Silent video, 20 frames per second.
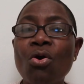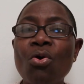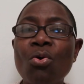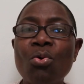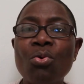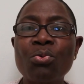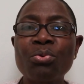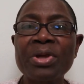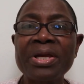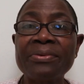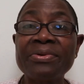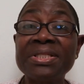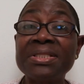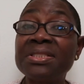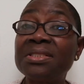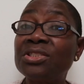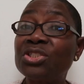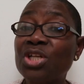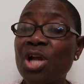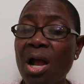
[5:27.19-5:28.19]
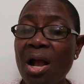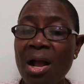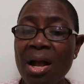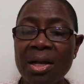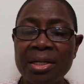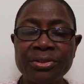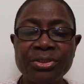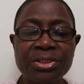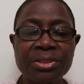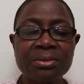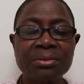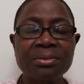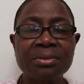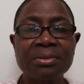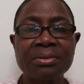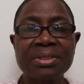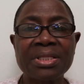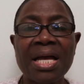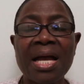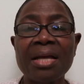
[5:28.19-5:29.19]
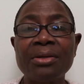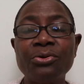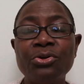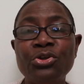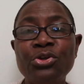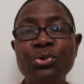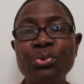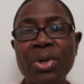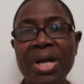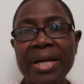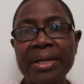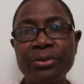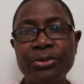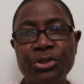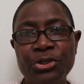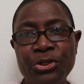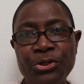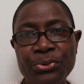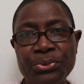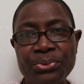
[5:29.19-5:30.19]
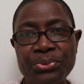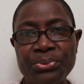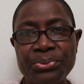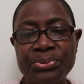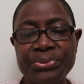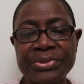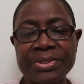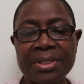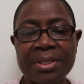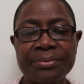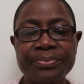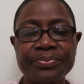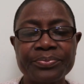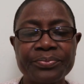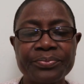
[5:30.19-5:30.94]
already charged that you can use.